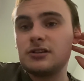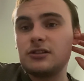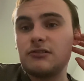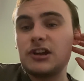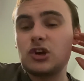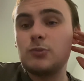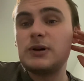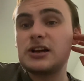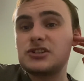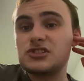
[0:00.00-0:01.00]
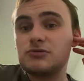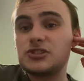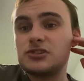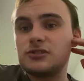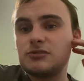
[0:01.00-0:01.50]
a great comeback, because they were
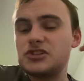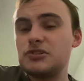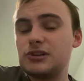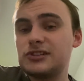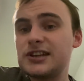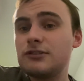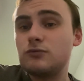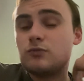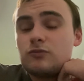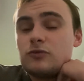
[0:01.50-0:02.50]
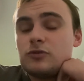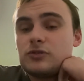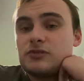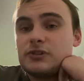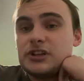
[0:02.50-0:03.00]
2-0 down.
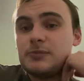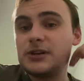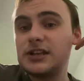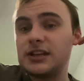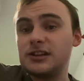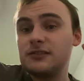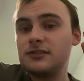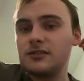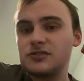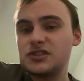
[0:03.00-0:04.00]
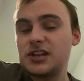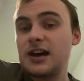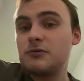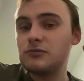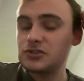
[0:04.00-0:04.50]
Whitley Bay, then obviously
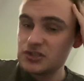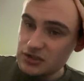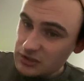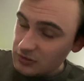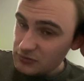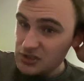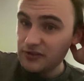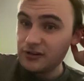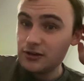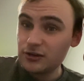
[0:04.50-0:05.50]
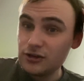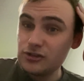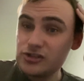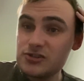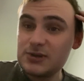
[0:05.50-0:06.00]
that was the third
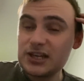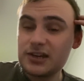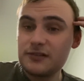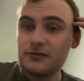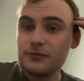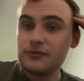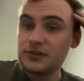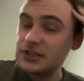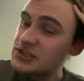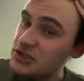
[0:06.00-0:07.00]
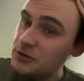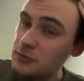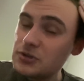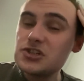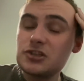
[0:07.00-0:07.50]
goal to make it
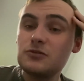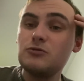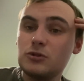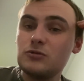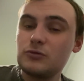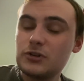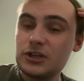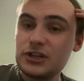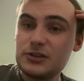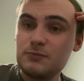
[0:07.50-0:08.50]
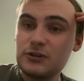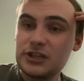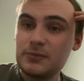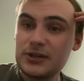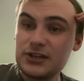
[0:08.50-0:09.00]
3-2 to
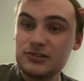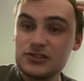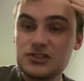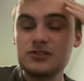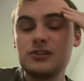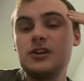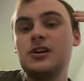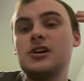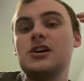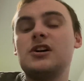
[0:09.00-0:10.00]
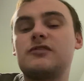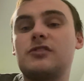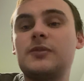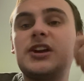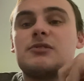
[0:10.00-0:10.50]
Whitley Bay, and
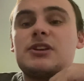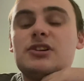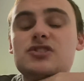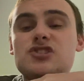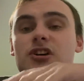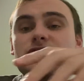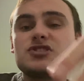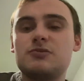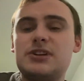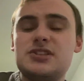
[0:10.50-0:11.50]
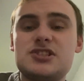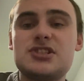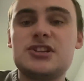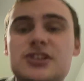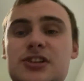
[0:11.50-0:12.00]
from there they went on to win.
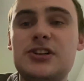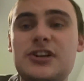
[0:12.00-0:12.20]
So